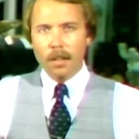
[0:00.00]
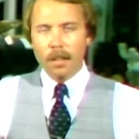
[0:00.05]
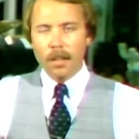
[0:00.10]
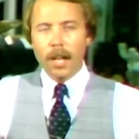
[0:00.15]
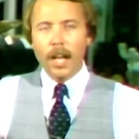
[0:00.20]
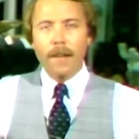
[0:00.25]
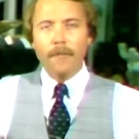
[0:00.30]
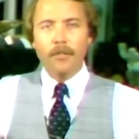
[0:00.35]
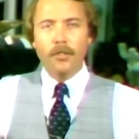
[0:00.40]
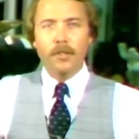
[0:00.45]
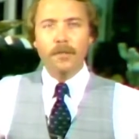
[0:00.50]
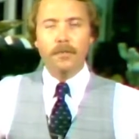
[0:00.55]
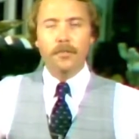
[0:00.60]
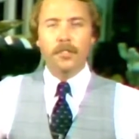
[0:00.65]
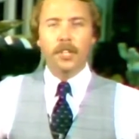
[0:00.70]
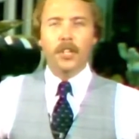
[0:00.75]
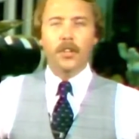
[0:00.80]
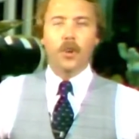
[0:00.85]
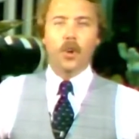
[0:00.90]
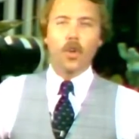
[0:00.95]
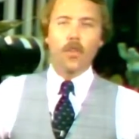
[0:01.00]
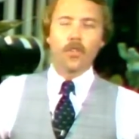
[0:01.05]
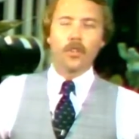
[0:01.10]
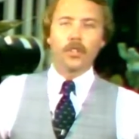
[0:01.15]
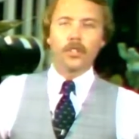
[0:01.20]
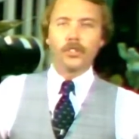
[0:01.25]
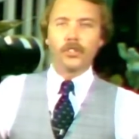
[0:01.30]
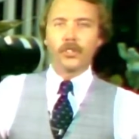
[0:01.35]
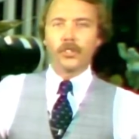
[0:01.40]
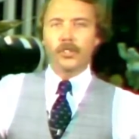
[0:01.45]
After you've seen all the
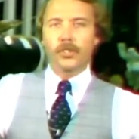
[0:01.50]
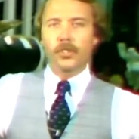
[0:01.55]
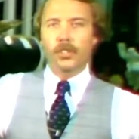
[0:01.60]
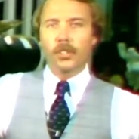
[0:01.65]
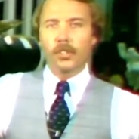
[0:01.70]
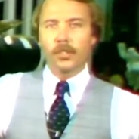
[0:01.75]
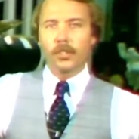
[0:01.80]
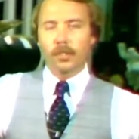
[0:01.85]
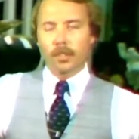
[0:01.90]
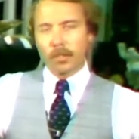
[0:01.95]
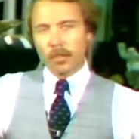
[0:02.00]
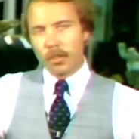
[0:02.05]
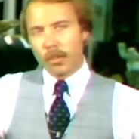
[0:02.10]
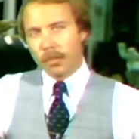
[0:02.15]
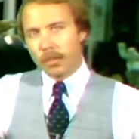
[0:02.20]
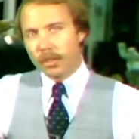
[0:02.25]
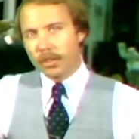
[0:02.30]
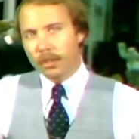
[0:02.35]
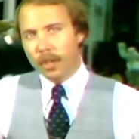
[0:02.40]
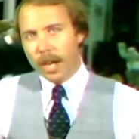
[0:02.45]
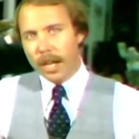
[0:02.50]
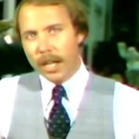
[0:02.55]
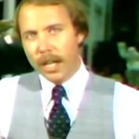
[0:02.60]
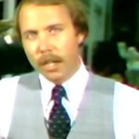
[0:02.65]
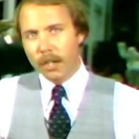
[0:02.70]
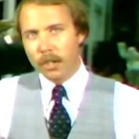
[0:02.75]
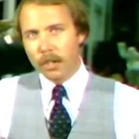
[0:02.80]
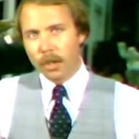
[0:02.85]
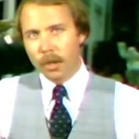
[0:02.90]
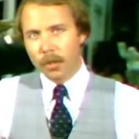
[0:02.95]
logistics and all the
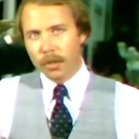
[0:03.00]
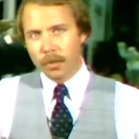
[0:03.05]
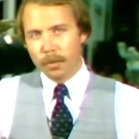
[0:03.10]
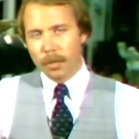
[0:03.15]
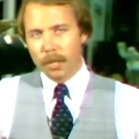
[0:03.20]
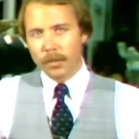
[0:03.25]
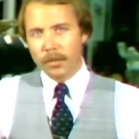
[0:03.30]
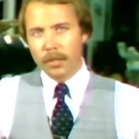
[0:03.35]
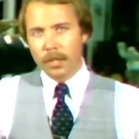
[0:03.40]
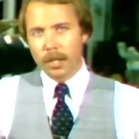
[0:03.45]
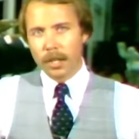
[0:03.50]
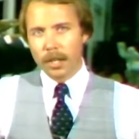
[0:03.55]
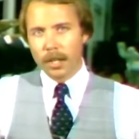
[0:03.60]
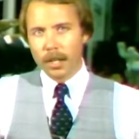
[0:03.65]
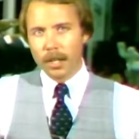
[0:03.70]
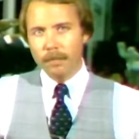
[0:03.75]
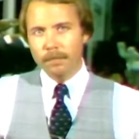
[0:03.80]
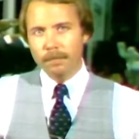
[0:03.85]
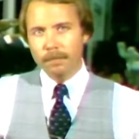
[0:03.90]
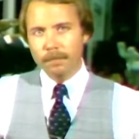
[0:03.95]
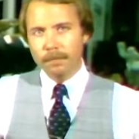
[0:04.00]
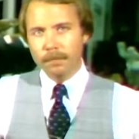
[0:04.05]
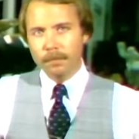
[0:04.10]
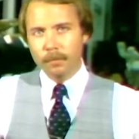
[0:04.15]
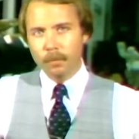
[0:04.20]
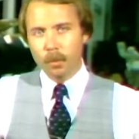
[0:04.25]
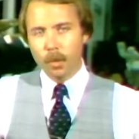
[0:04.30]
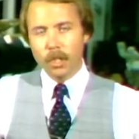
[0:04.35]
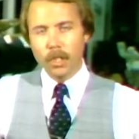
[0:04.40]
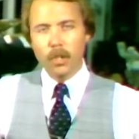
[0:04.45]
tracking charts about Skylab,
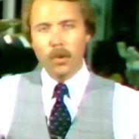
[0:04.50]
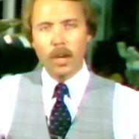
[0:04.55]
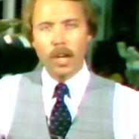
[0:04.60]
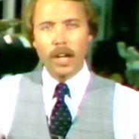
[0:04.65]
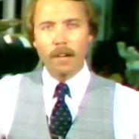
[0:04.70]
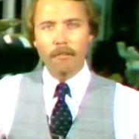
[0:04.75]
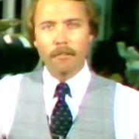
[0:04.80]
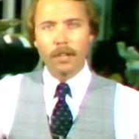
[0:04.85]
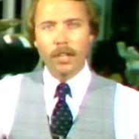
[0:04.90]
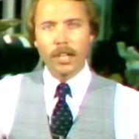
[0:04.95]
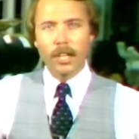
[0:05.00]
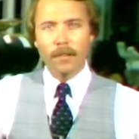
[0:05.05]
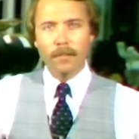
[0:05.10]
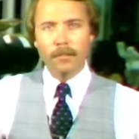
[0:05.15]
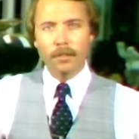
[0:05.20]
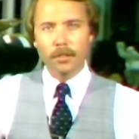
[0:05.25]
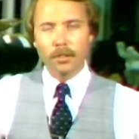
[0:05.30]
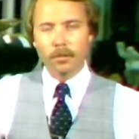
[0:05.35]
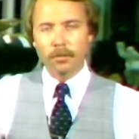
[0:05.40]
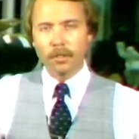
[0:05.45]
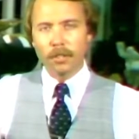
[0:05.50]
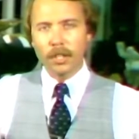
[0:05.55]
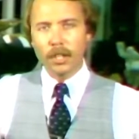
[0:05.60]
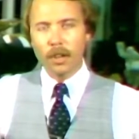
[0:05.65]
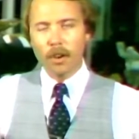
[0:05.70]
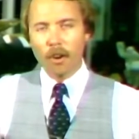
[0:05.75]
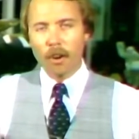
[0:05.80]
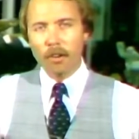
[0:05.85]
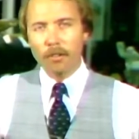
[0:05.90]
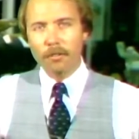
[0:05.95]
what you have left is a very
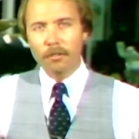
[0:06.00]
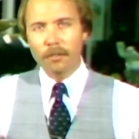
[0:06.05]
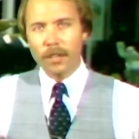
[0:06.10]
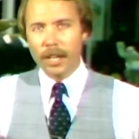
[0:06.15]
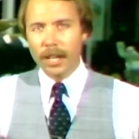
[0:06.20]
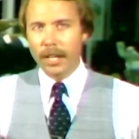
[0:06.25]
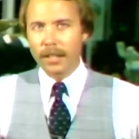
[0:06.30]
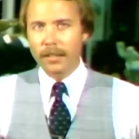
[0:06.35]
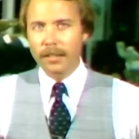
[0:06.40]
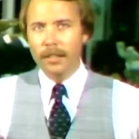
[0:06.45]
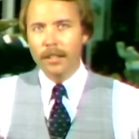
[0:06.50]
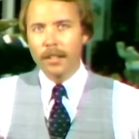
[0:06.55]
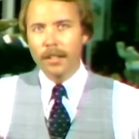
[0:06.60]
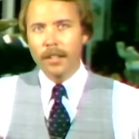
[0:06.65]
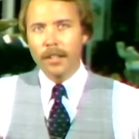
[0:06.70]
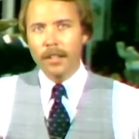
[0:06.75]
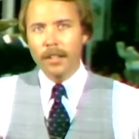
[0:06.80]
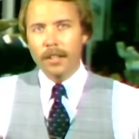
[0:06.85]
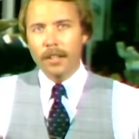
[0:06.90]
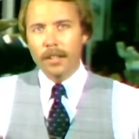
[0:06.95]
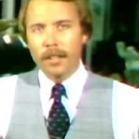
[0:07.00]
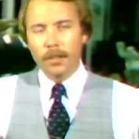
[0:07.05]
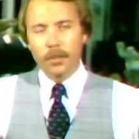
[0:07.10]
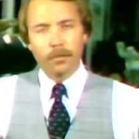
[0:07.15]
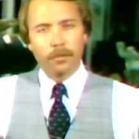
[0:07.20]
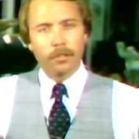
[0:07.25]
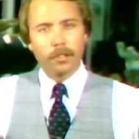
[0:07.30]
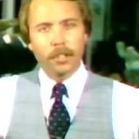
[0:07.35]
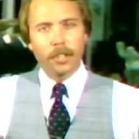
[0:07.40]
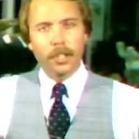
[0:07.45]
hard fact. There's
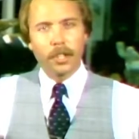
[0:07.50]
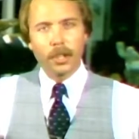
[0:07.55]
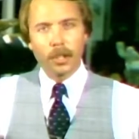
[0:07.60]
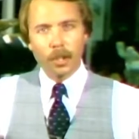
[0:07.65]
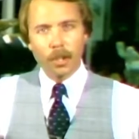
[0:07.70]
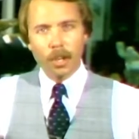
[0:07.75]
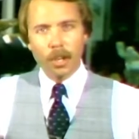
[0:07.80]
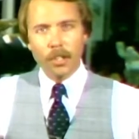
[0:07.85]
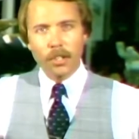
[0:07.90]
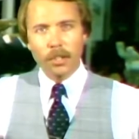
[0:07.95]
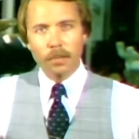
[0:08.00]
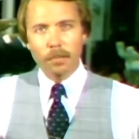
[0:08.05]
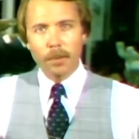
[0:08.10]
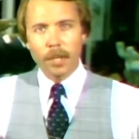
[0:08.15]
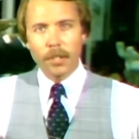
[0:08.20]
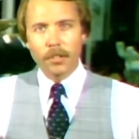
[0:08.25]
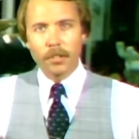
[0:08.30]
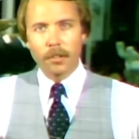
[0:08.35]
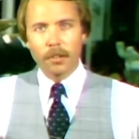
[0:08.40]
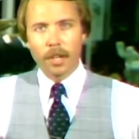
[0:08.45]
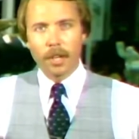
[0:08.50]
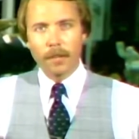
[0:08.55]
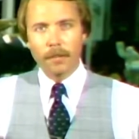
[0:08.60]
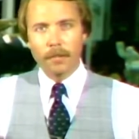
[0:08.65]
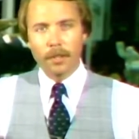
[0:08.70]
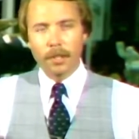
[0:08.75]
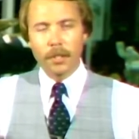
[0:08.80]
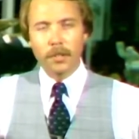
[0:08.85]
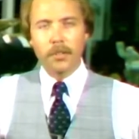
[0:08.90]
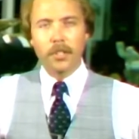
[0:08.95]
a very large
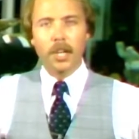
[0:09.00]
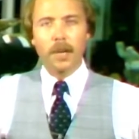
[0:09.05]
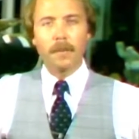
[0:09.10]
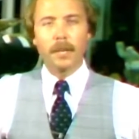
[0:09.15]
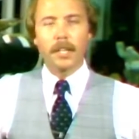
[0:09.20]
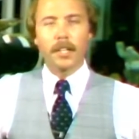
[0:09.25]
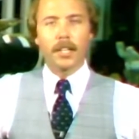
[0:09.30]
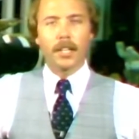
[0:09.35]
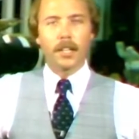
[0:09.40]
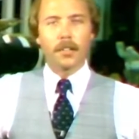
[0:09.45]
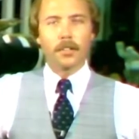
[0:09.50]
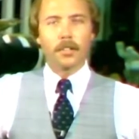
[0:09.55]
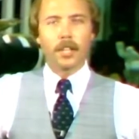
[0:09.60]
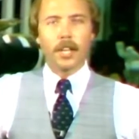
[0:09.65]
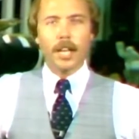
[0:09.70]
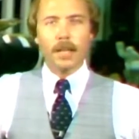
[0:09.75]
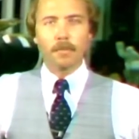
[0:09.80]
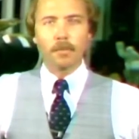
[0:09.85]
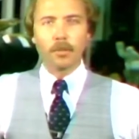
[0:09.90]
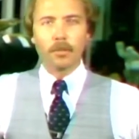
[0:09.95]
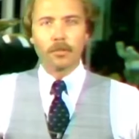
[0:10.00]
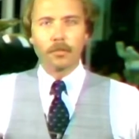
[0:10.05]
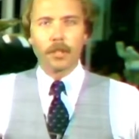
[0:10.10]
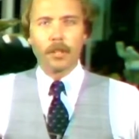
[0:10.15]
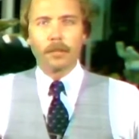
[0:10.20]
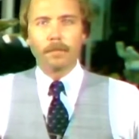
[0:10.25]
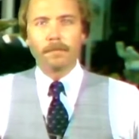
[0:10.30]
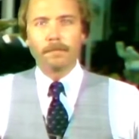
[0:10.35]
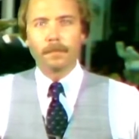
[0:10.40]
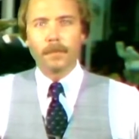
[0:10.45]
spacecraft and is coming down to the
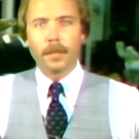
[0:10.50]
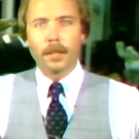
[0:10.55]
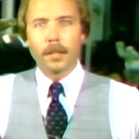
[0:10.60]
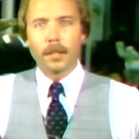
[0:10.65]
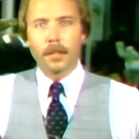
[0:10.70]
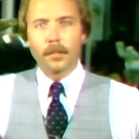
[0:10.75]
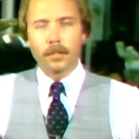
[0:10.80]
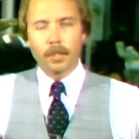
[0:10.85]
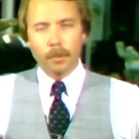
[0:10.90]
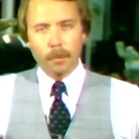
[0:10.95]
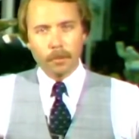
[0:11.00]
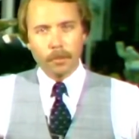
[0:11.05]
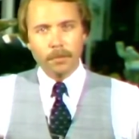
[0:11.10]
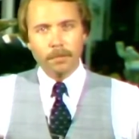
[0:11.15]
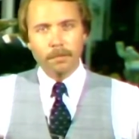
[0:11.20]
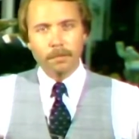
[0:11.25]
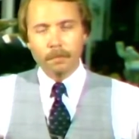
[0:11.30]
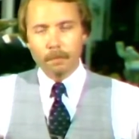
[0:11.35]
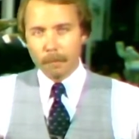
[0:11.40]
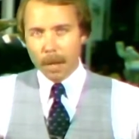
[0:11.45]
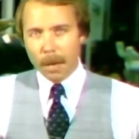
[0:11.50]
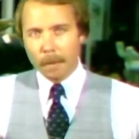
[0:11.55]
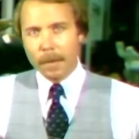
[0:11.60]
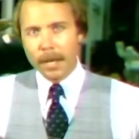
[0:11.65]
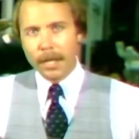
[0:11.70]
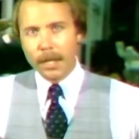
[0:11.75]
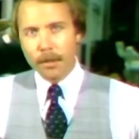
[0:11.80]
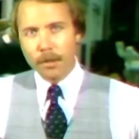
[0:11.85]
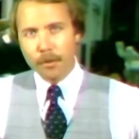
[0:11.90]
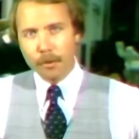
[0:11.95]
atmosphere. Some of it may
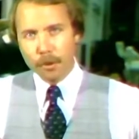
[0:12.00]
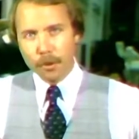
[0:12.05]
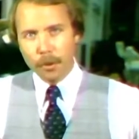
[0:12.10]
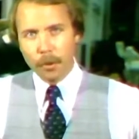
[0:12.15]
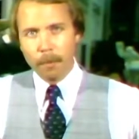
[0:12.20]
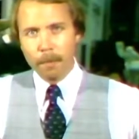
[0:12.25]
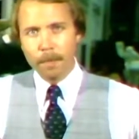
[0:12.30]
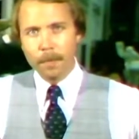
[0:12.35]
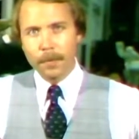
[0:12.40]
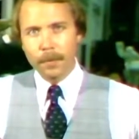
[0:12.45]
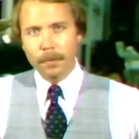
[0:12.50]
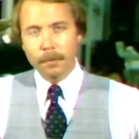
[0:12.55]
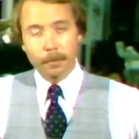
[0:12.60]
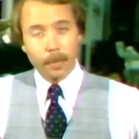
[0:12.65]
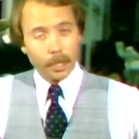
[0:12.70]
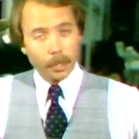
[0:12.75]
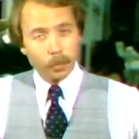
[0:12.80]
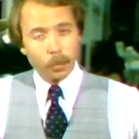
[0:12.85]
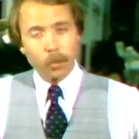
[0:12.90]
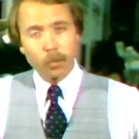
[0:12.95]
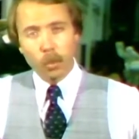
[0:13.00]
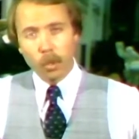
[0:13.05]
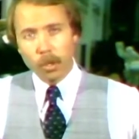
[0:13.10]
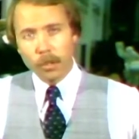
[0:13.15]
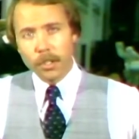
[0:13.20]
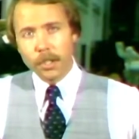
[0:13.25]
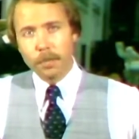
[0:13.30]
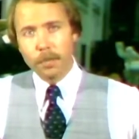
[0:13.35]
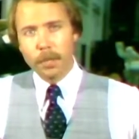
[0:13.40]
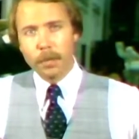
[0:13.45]
make it through. That's what
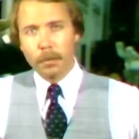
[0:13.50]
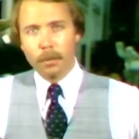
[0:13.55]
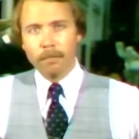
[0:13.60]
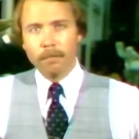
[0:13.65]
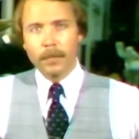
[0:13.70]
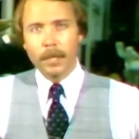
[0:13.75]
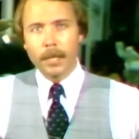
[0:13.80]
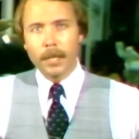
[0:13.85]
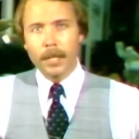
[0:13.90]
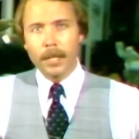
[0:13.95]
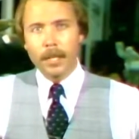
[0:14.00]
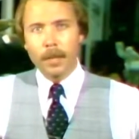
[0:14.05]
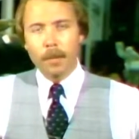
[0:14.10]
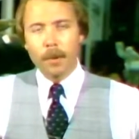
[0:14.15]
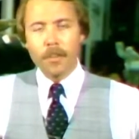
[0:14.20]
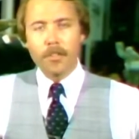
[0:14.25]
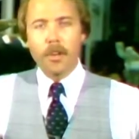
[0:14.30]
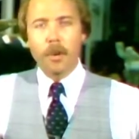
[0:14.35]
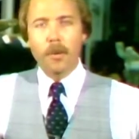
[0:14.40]
worries people. We thought